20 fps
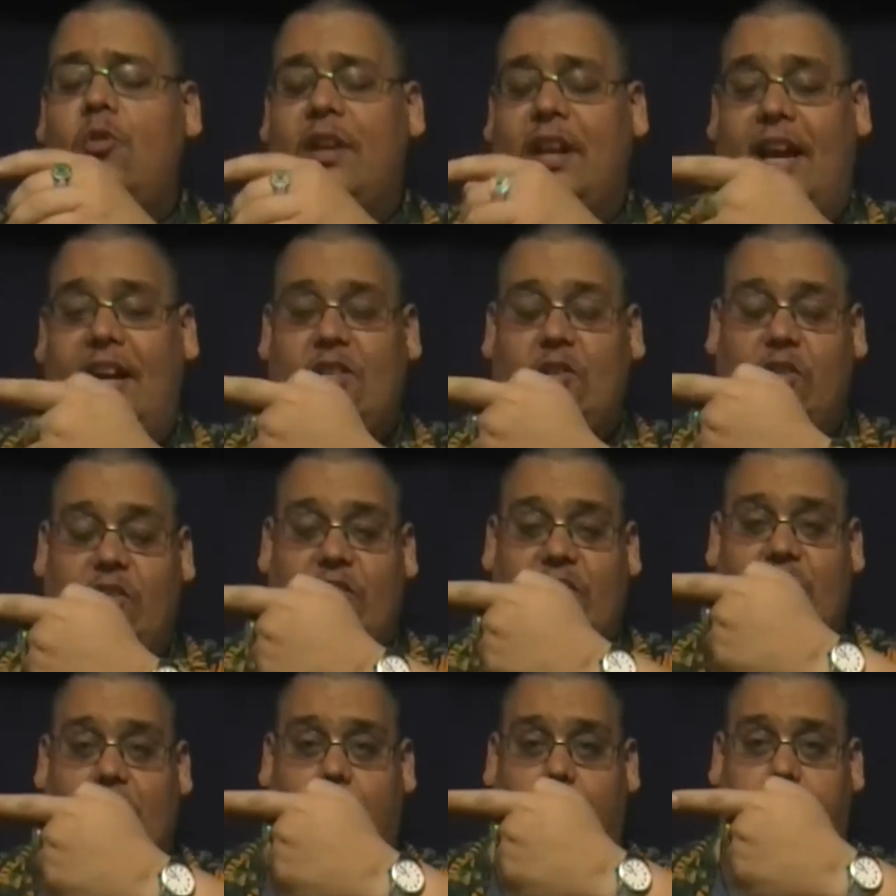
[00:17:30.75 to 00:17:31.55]
actually
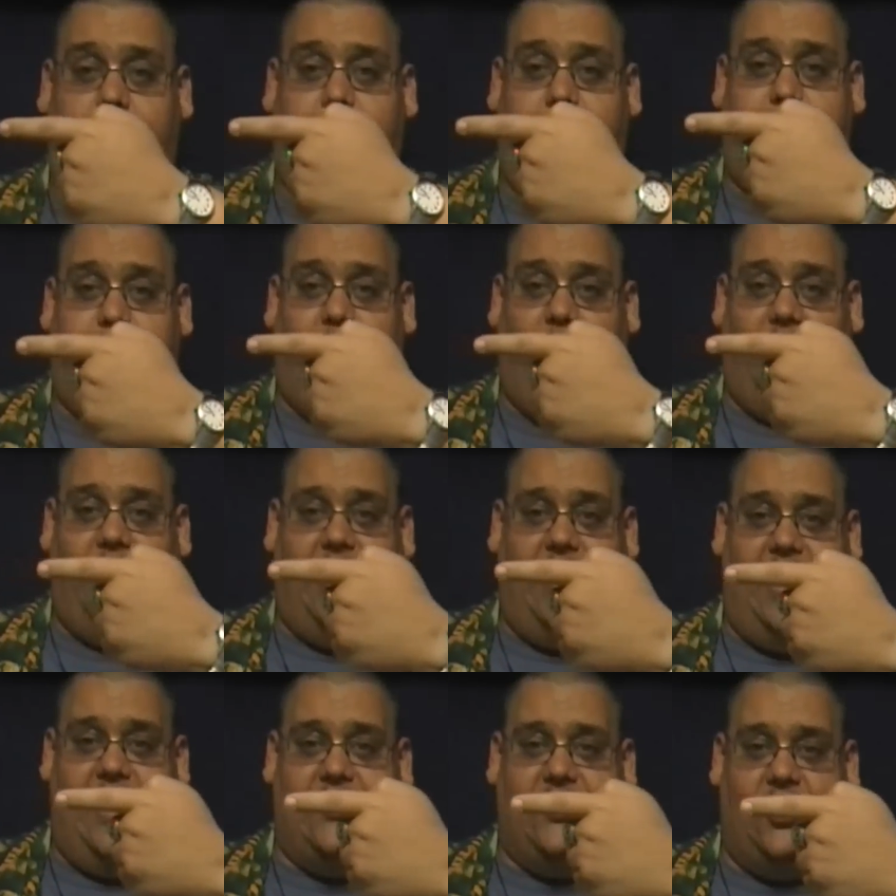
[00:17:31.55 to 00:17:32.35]
see a
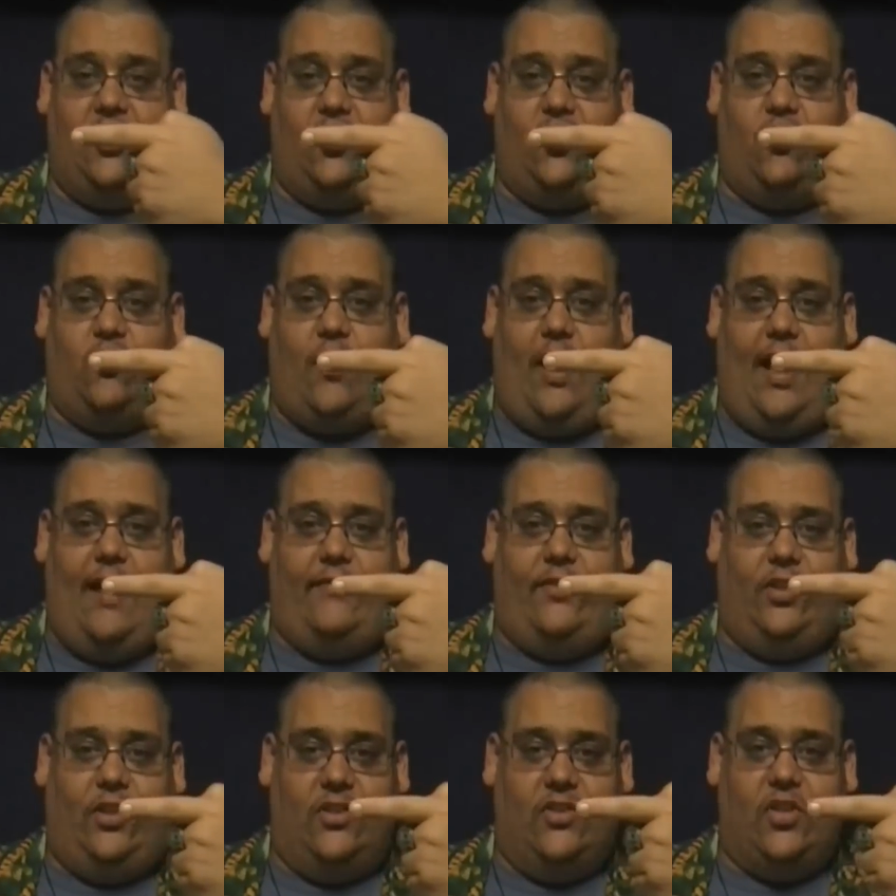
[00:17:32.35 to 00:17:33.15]
bullet as it
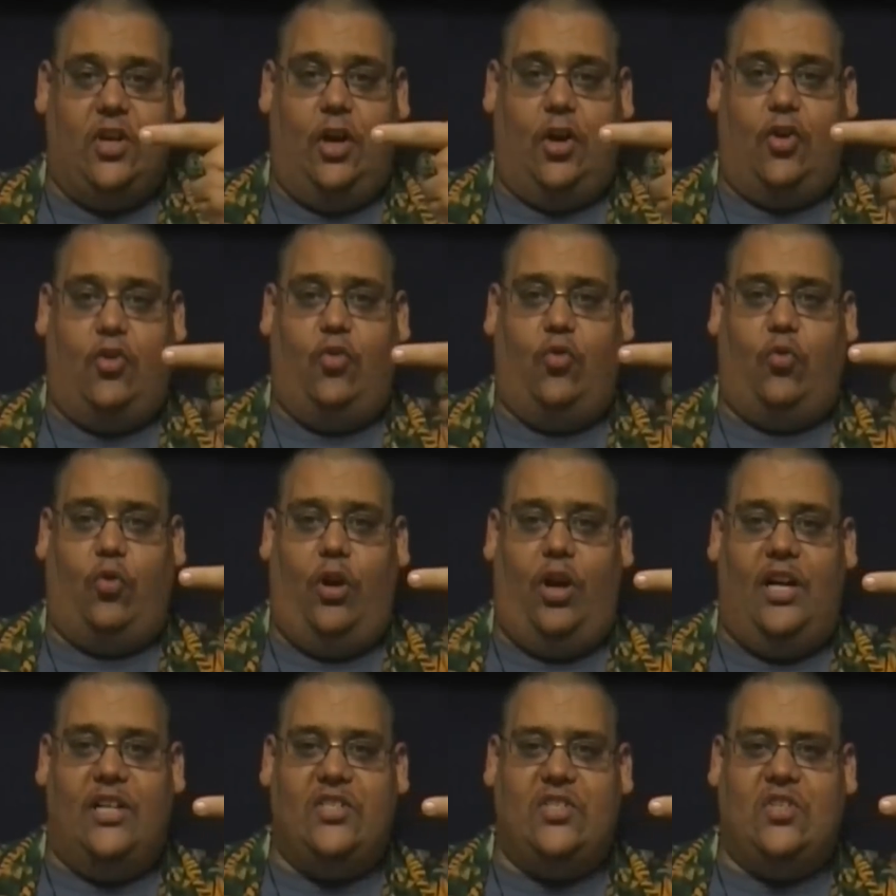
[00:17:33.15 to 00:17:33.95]
travels
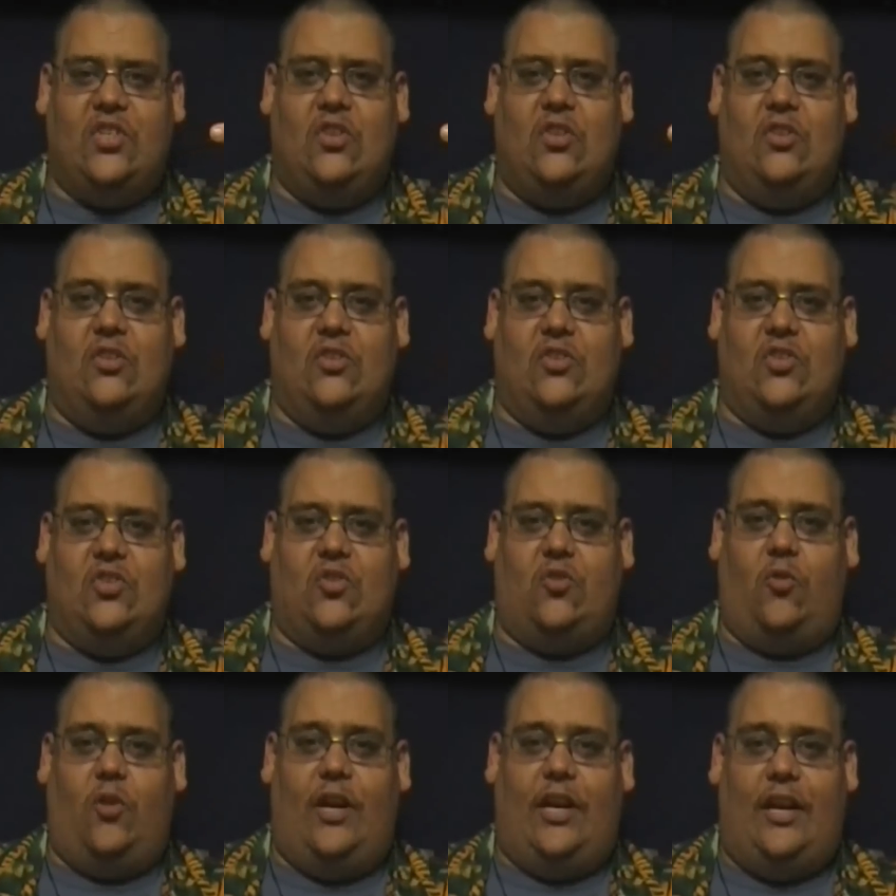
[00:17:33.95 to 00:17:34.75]
across the
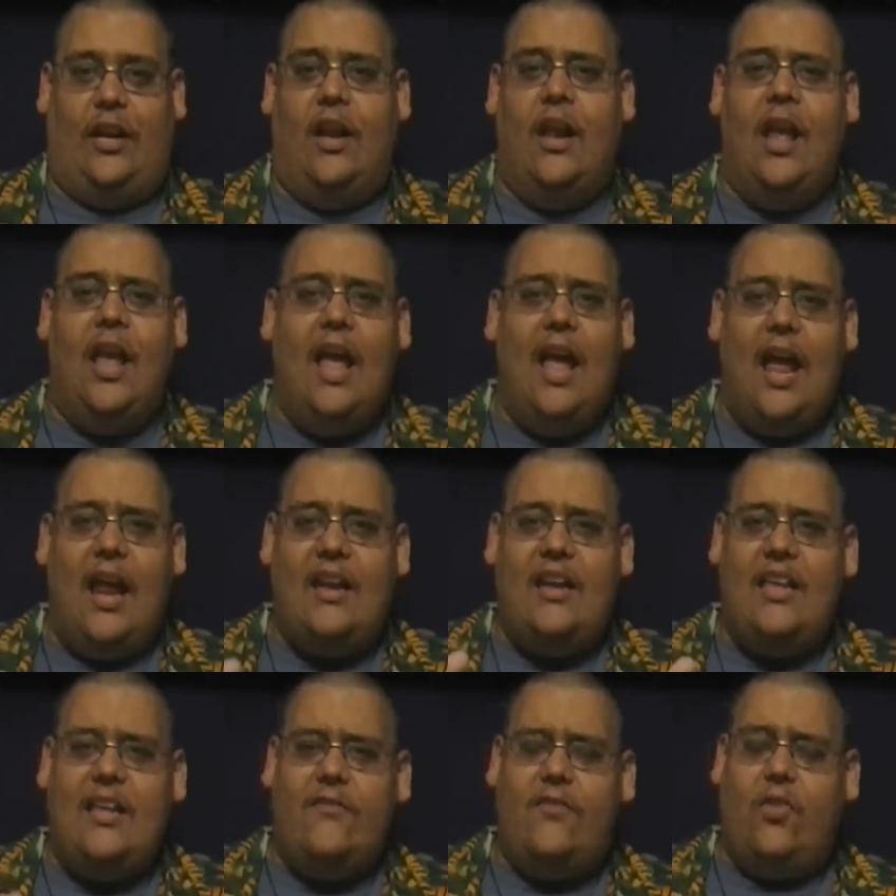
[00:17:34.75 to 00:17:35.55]
screen.
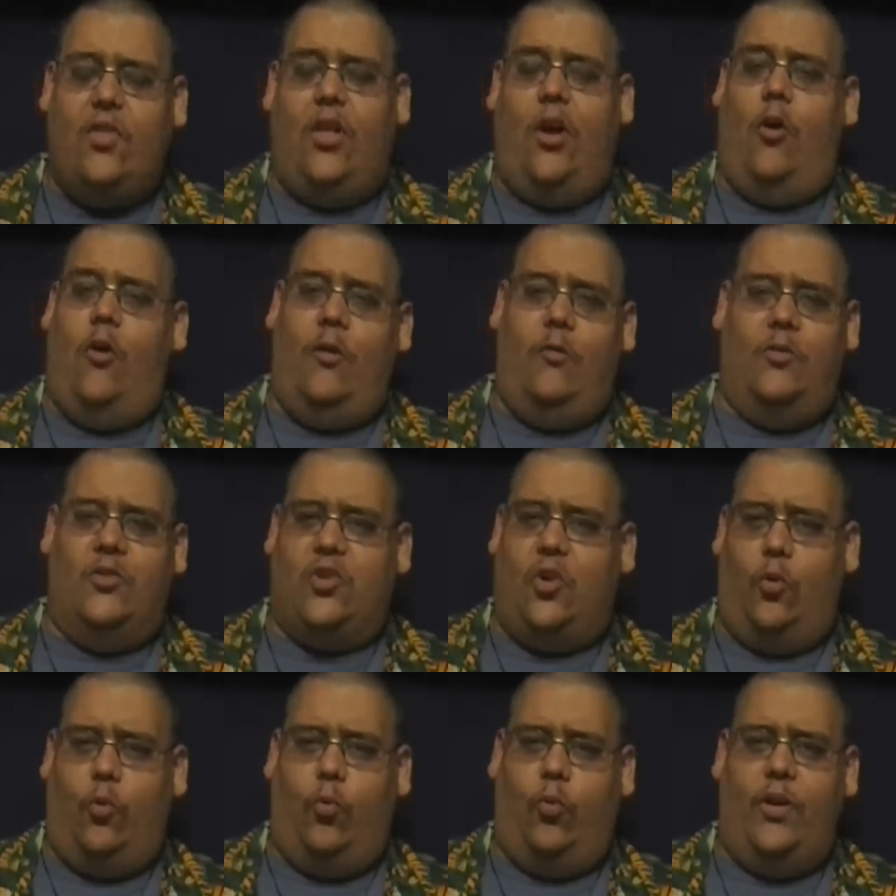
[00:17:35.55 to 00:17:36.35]
And even though it was
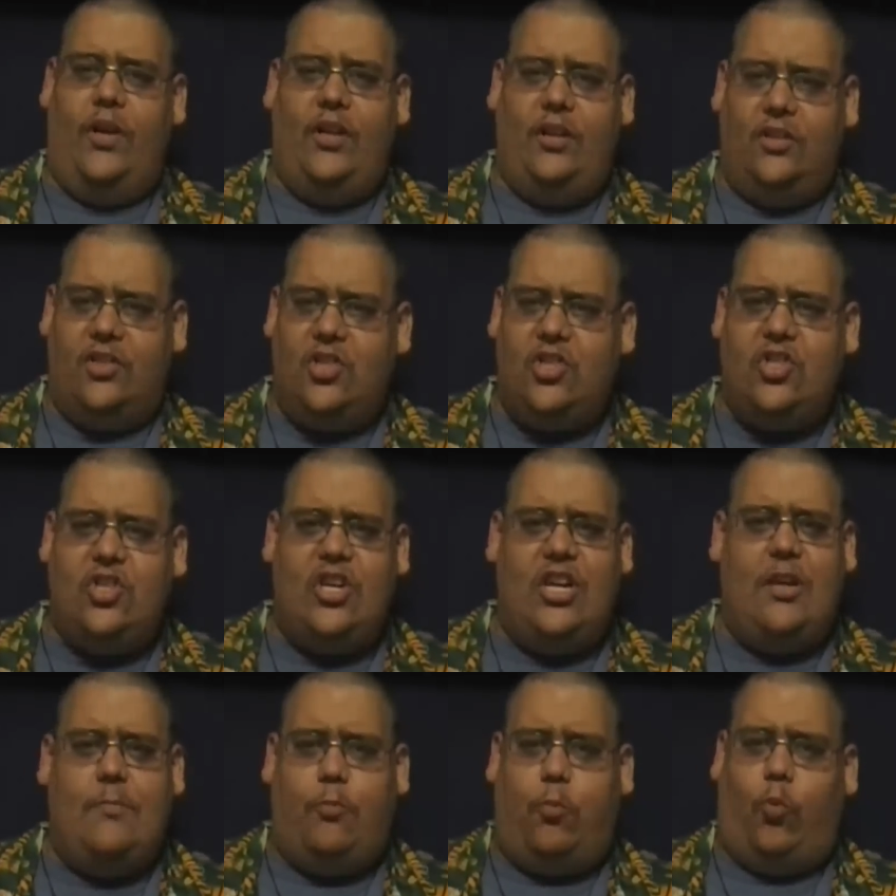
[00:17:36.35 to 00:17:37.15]
a real
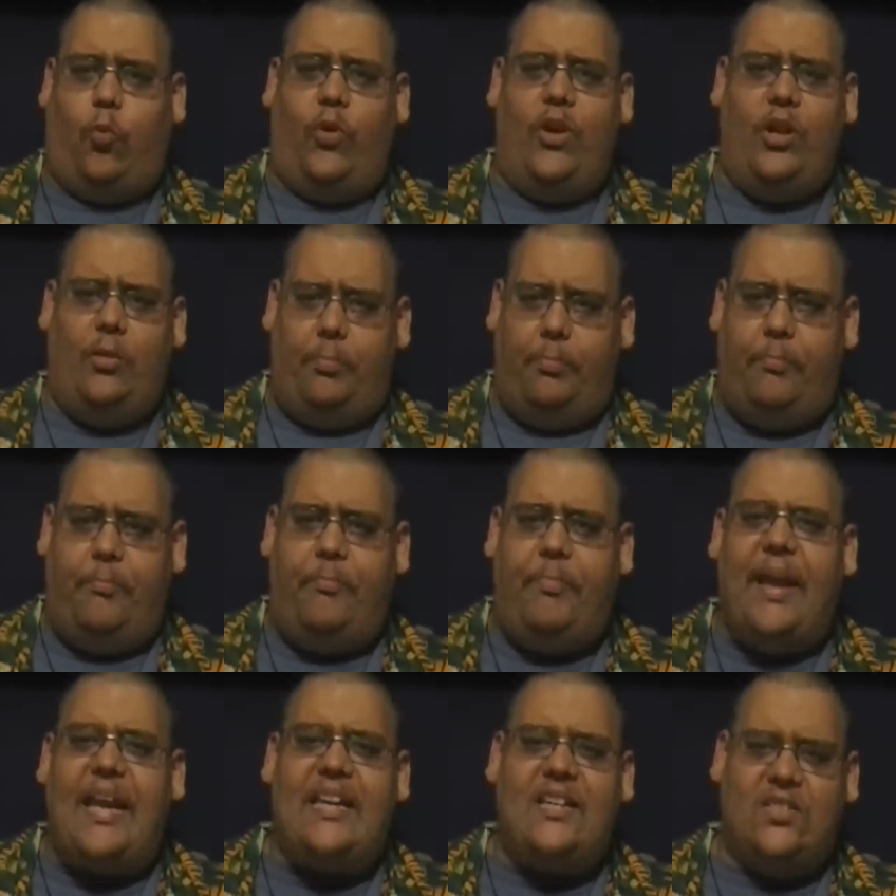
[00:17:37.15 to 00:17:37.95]
cheap, real
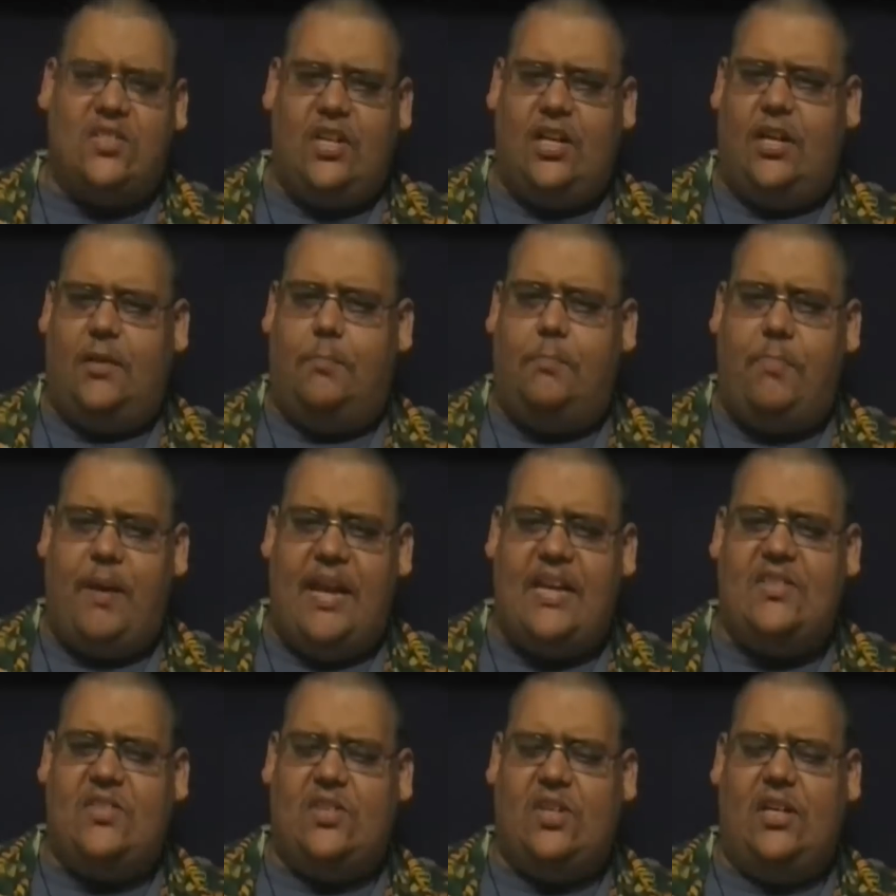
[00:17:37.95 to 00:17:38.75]
basic
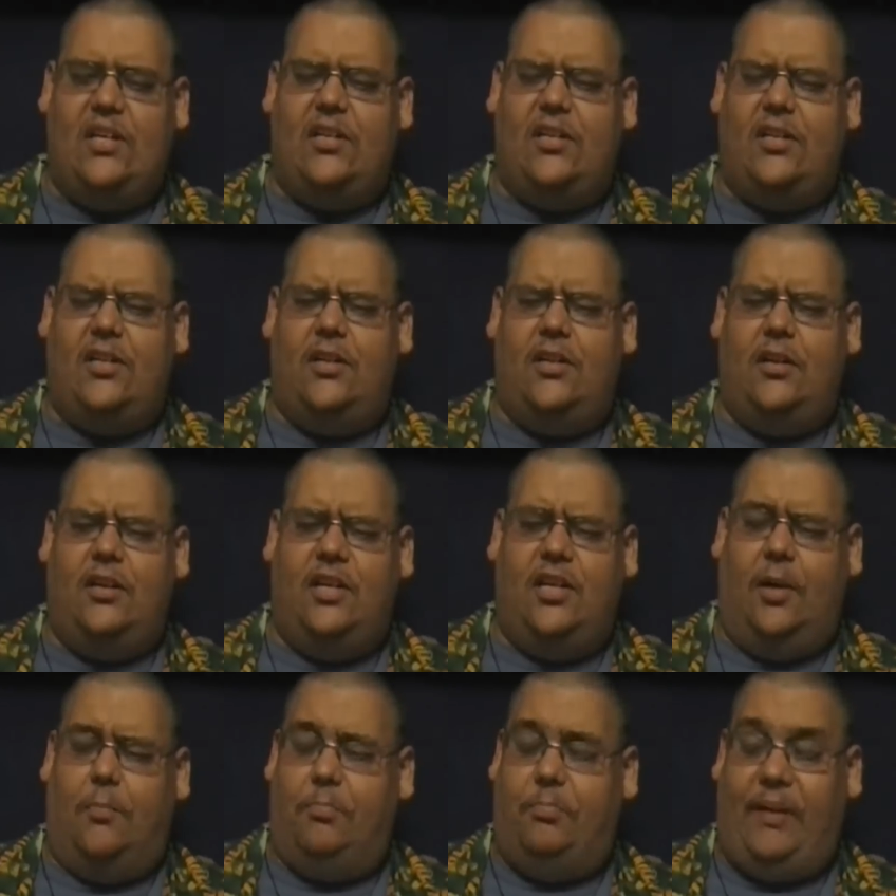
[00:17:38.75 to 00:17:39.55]

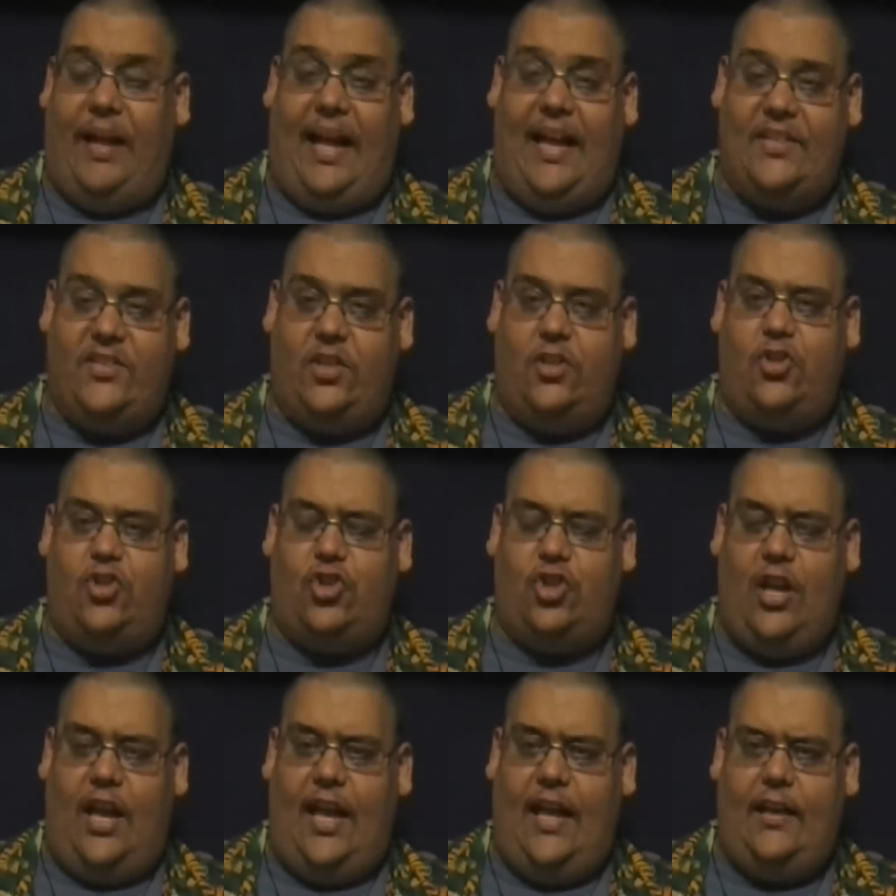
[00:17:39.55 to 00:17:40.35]
composite
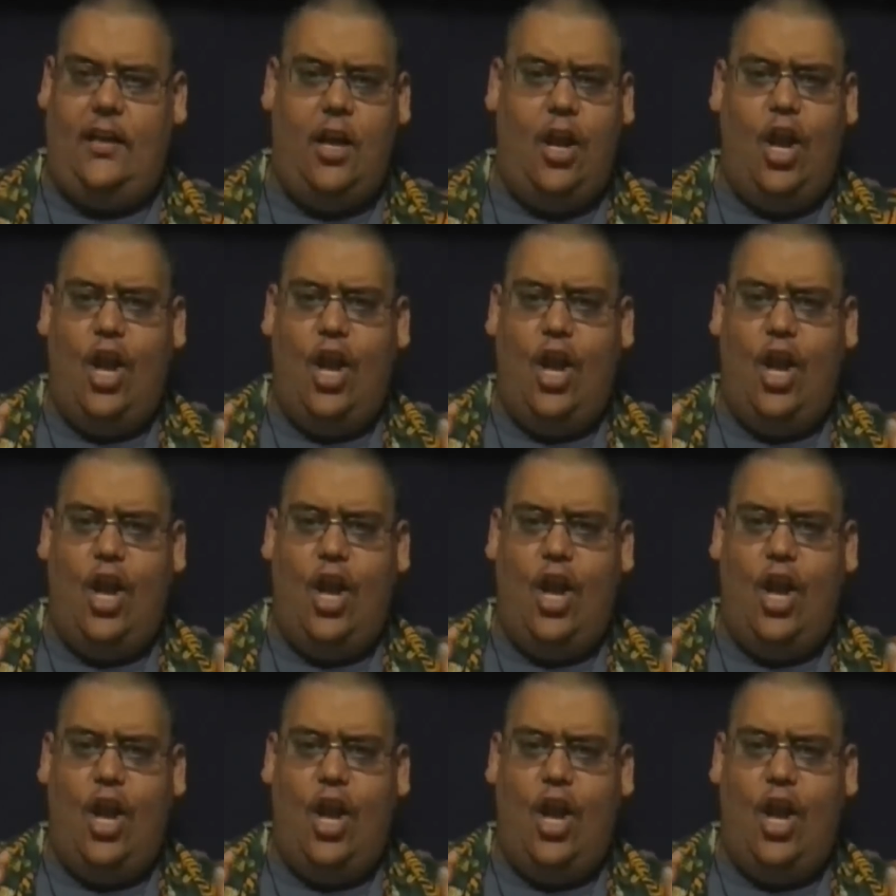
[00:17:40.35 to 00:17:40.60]
shot,